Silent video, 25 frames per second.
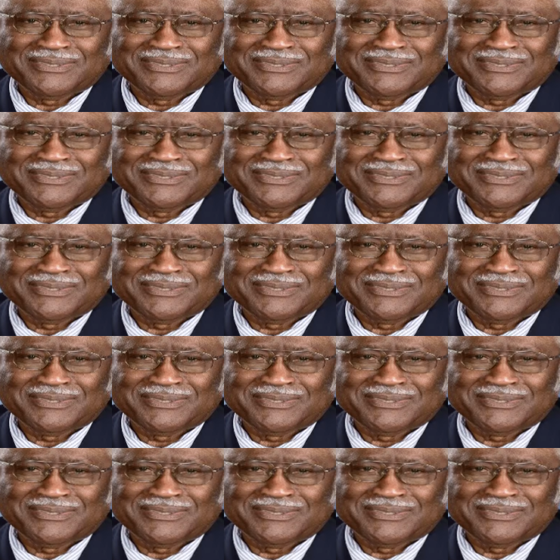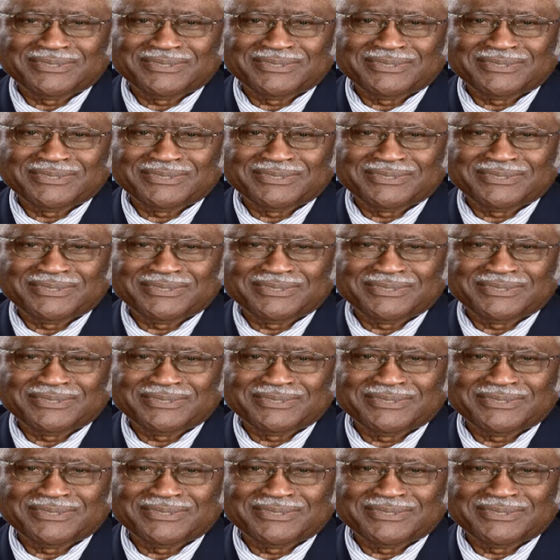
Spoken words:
No one is speaking in this clip.